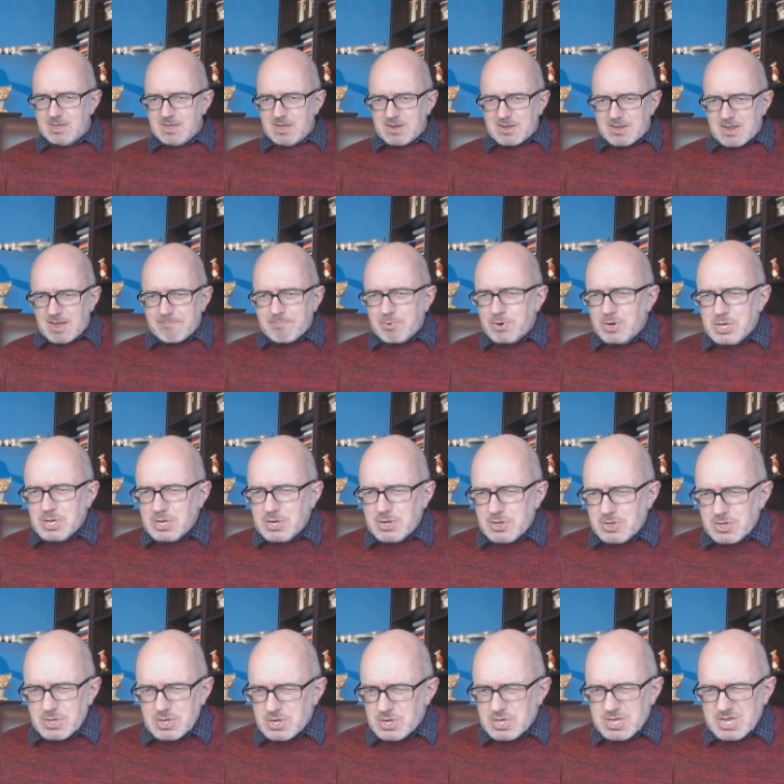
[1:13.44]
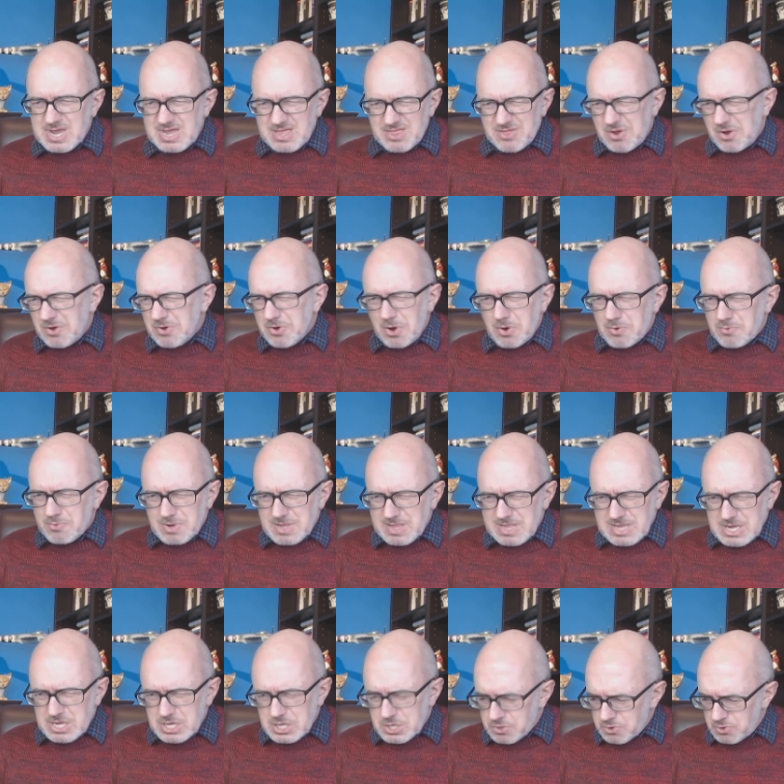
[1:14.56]
now boys and girls, just say there are not really
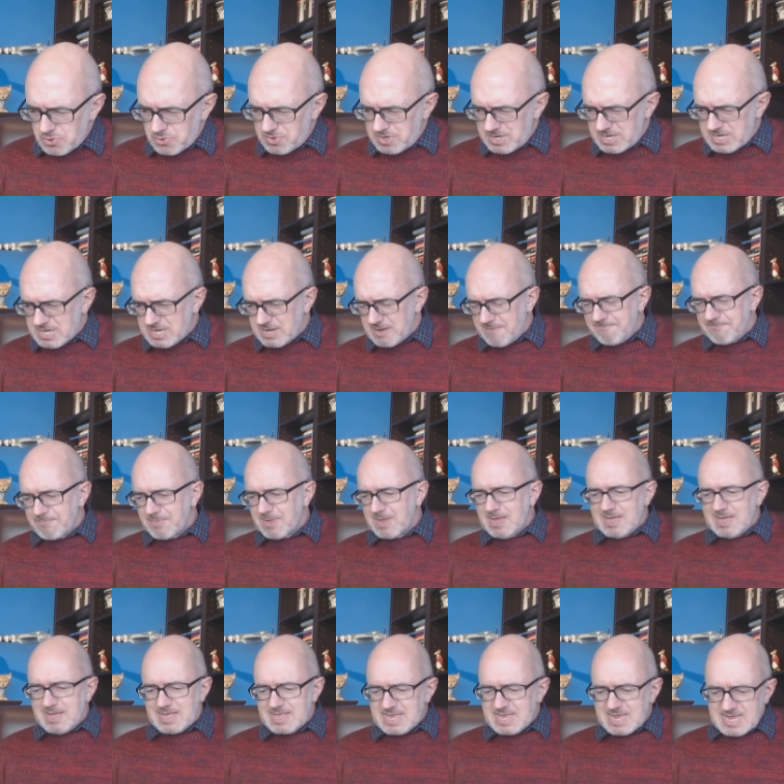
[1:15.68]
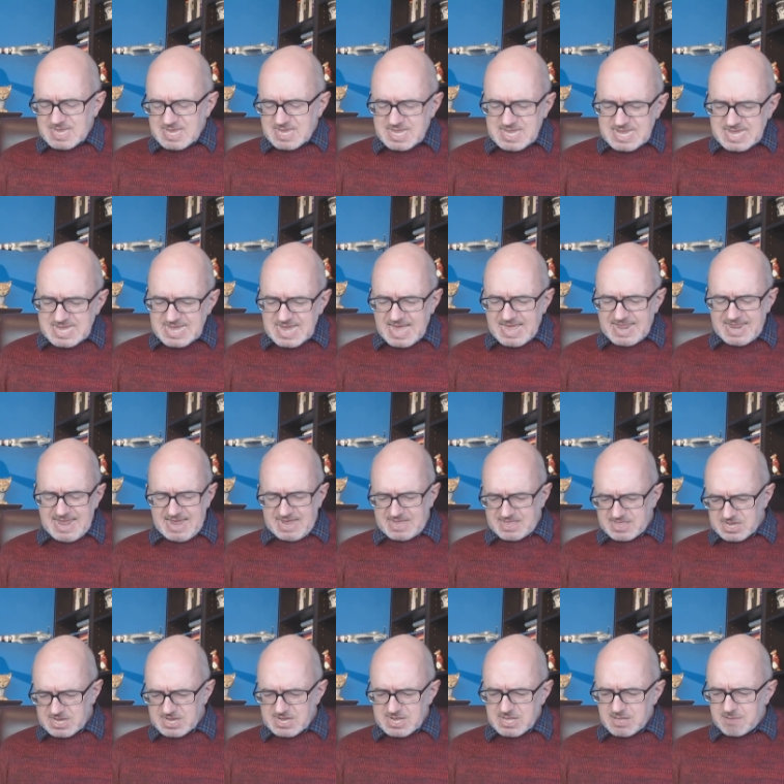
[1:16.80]
stories. It's DNA.
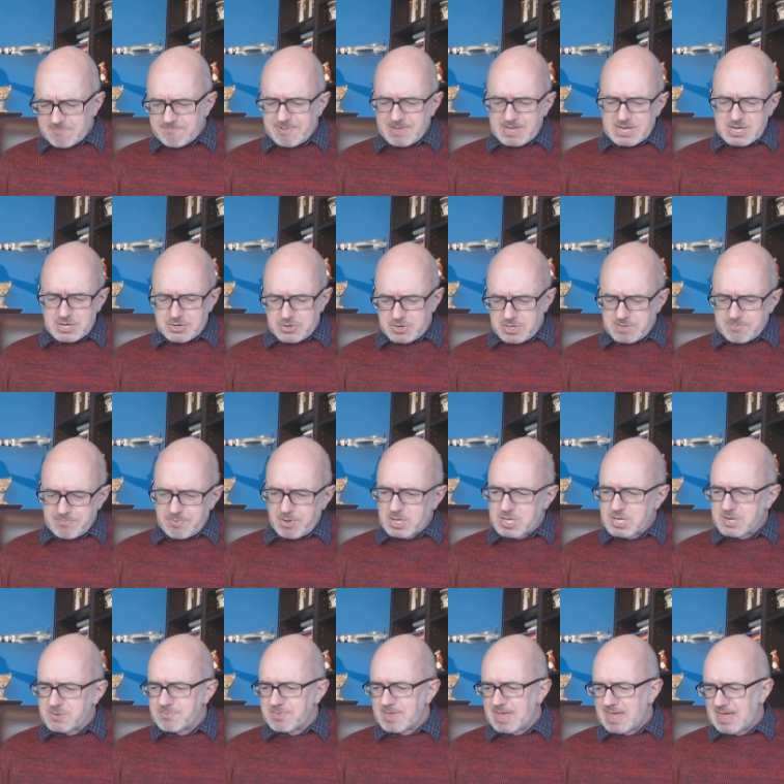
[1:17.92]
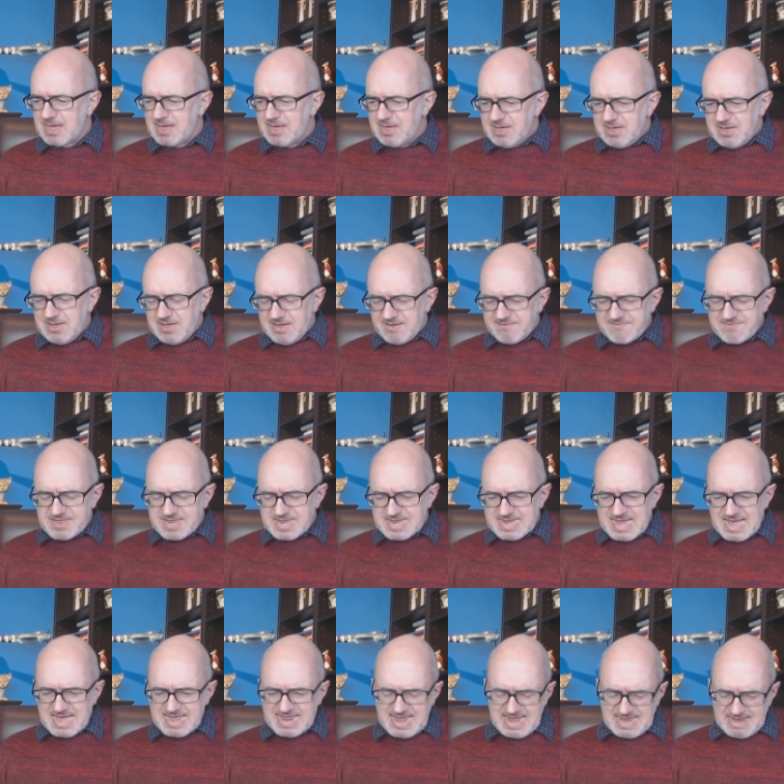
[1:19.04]
There's a little picture at the bottom there of
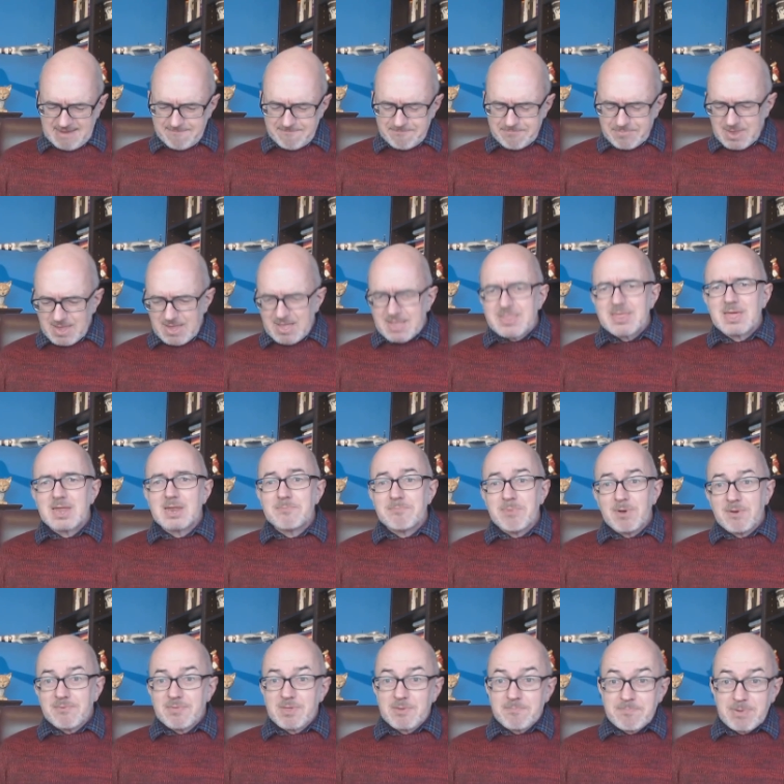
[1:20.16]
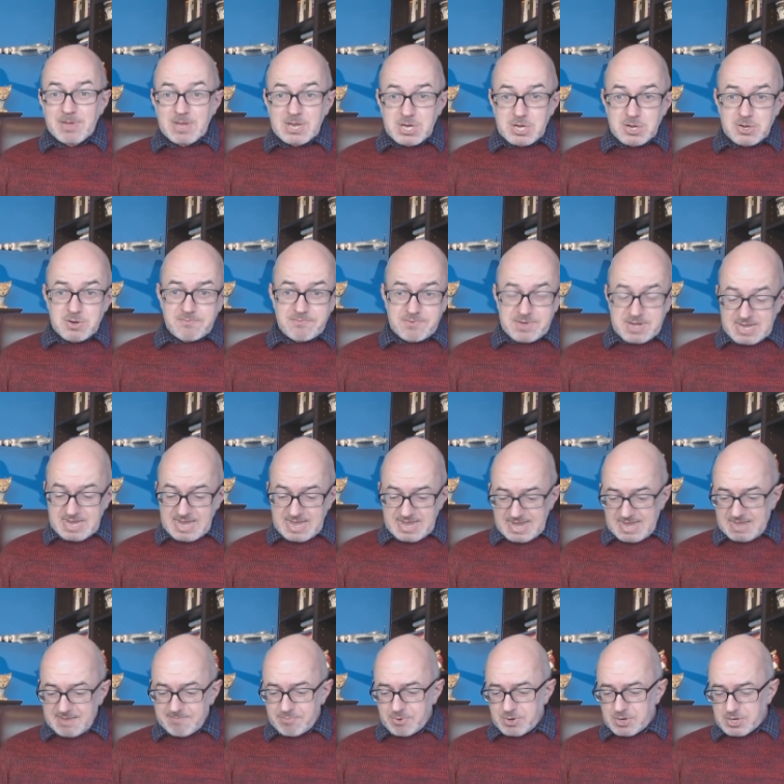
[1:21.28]
DNA. Then above the picture of
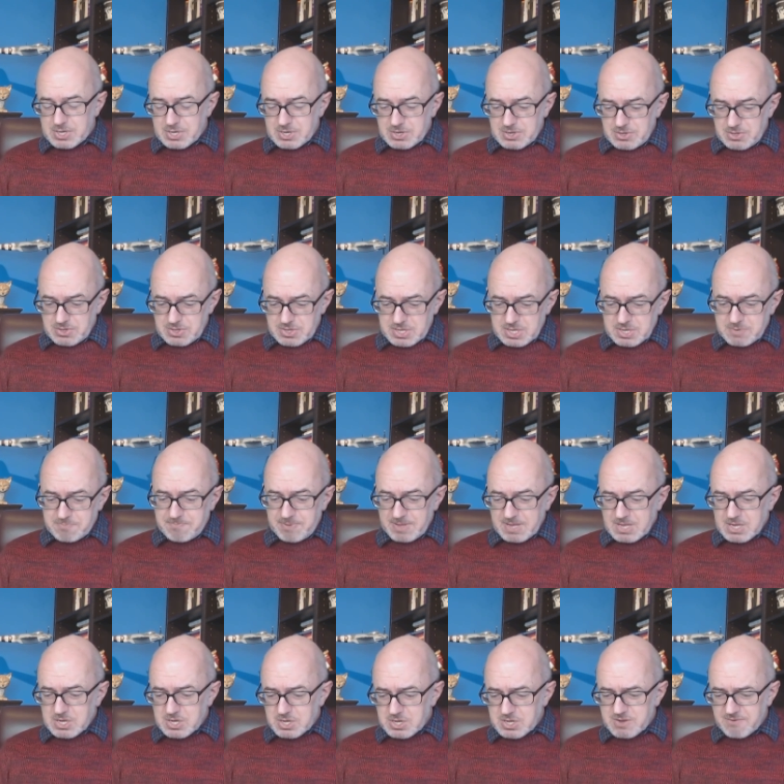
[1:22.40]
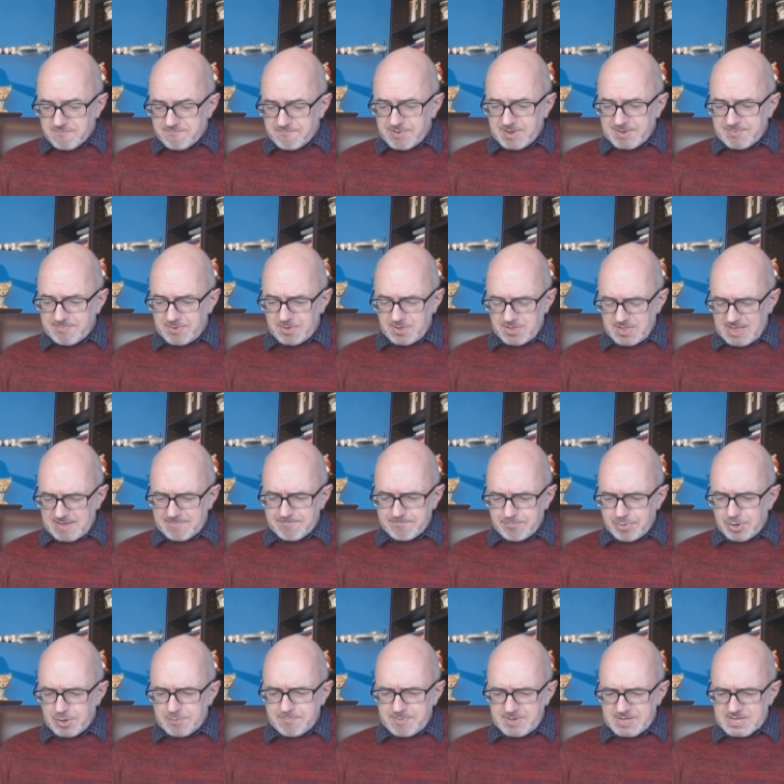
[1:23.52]
DNA, boys and girls, there's pictures of people like
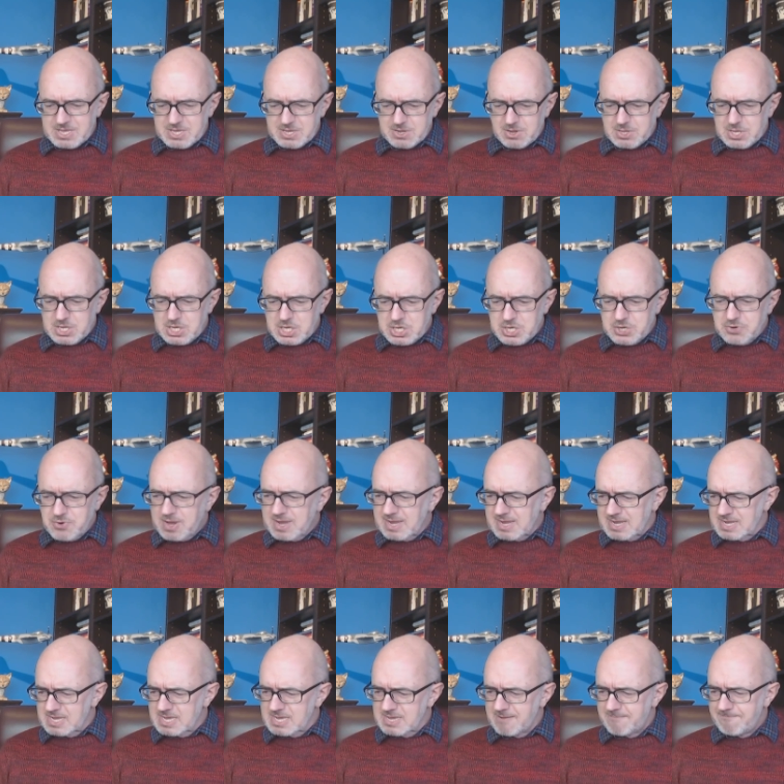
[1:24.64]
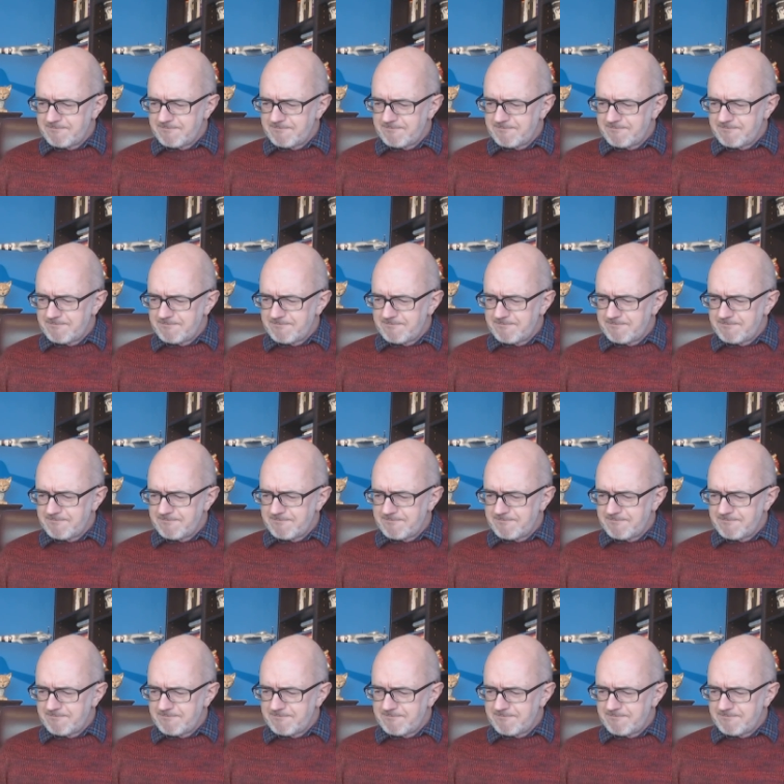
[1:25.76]
puppets on strings.